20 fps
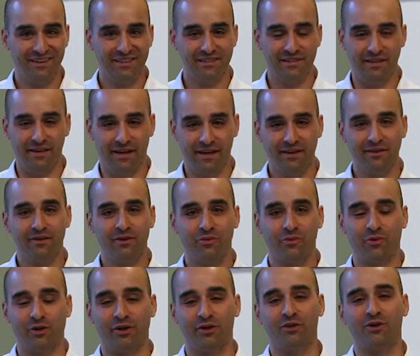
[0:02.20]
Today,
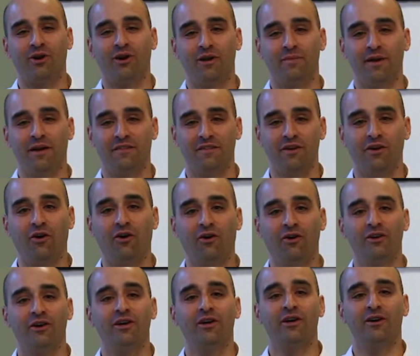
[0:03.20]
we're going to talk about the
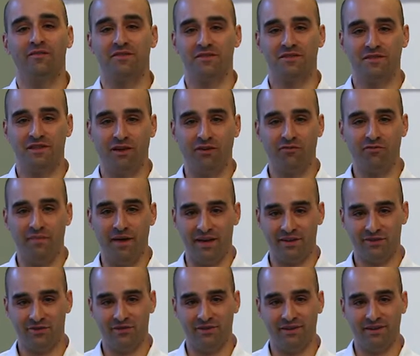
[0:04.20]
art of
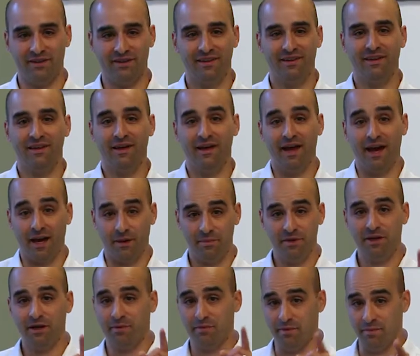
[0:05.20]
self-mastery, how to
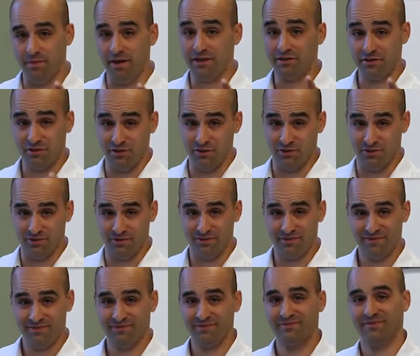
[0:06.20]
become the best you.
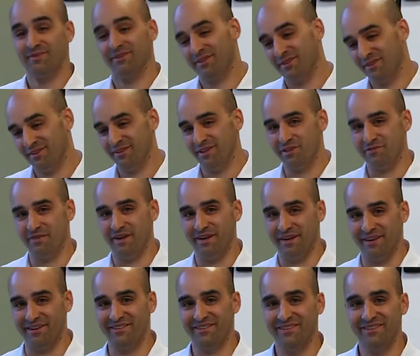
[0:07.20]
Let's
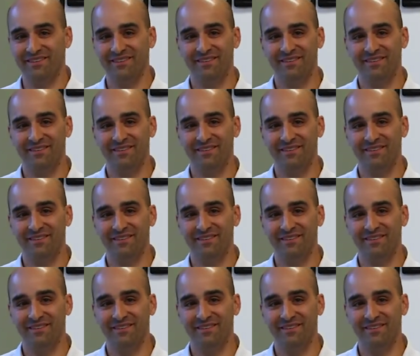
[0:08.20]
find out.